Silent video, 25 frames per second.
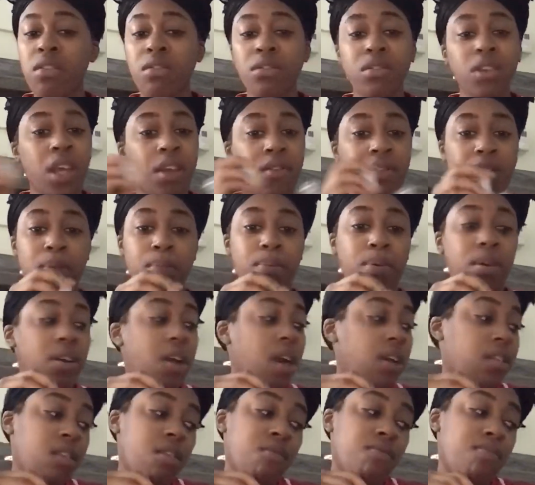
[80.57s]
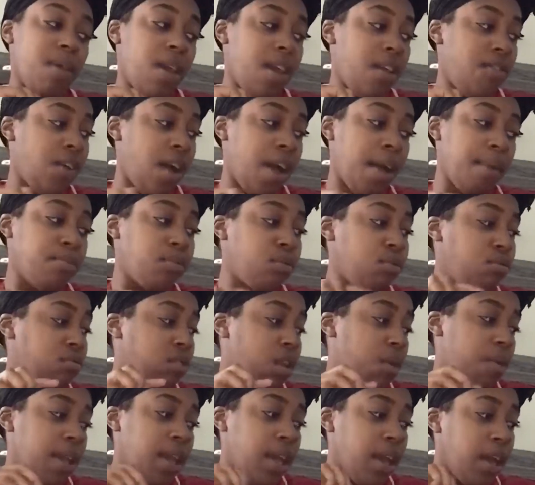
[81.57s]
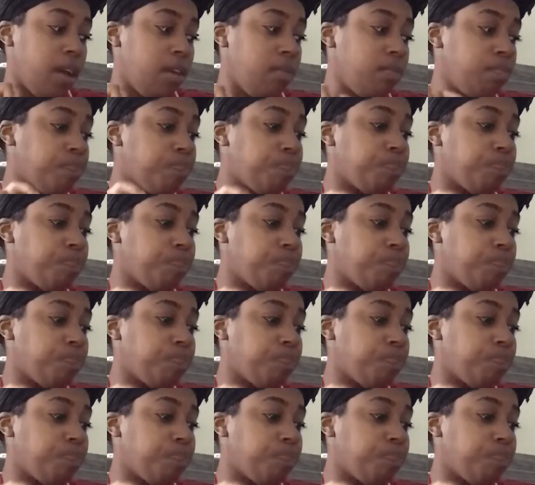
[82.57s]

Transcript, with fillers: giving productive babe vibes as soon as I wake up.